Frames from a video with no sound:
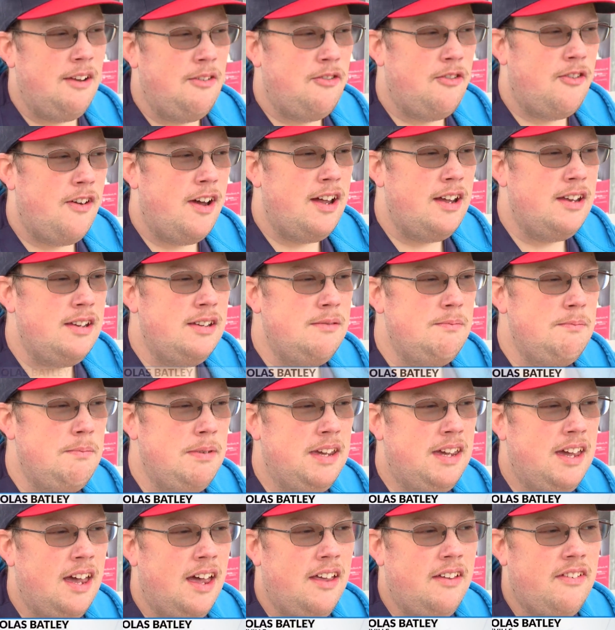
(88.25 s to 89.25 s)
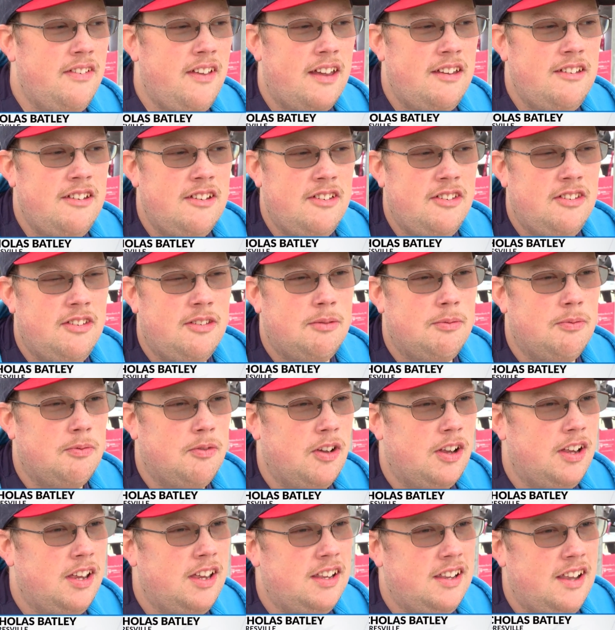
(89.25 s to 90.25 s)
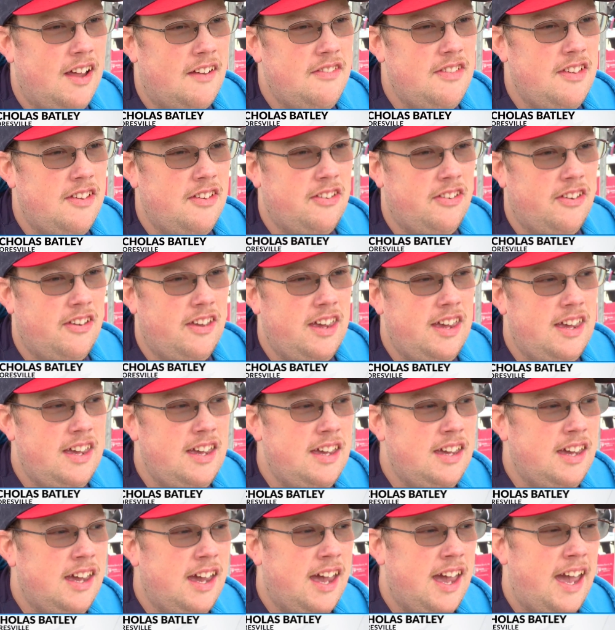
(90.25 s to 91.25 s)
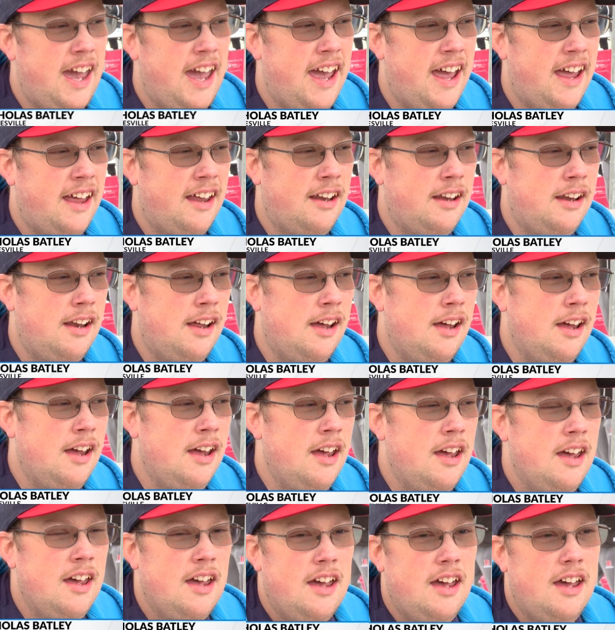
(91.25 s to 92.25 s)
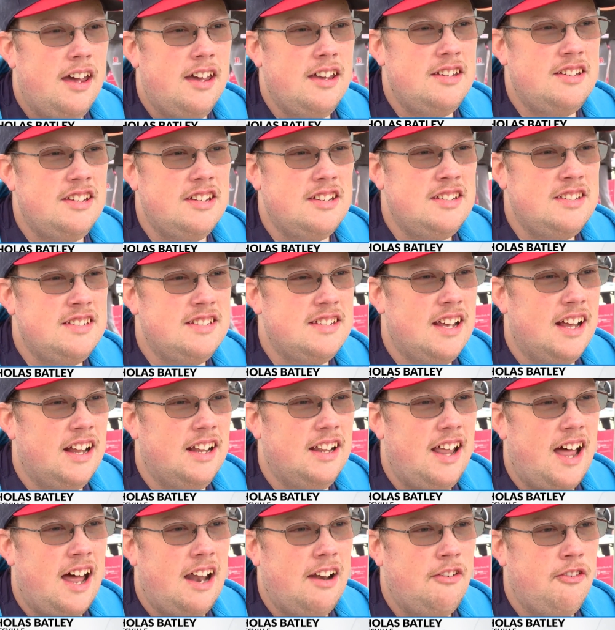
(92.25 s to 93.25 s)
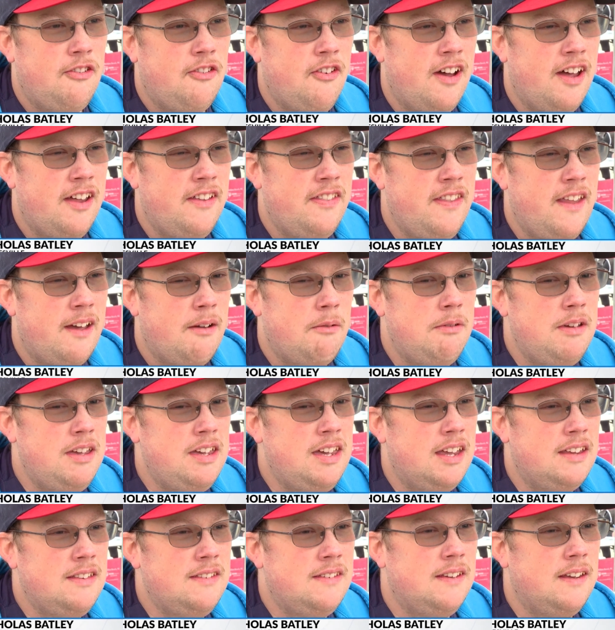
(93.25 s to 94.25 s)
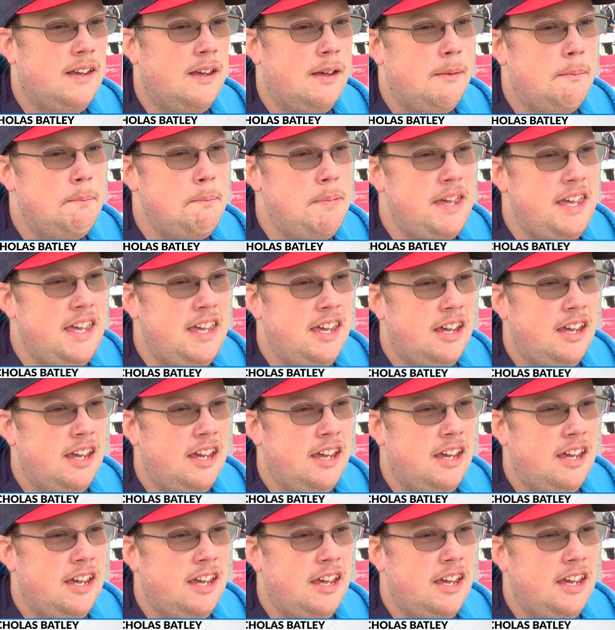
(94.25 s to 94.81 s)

of fun because I just really love this league, and it's just a lot of fun that we get to be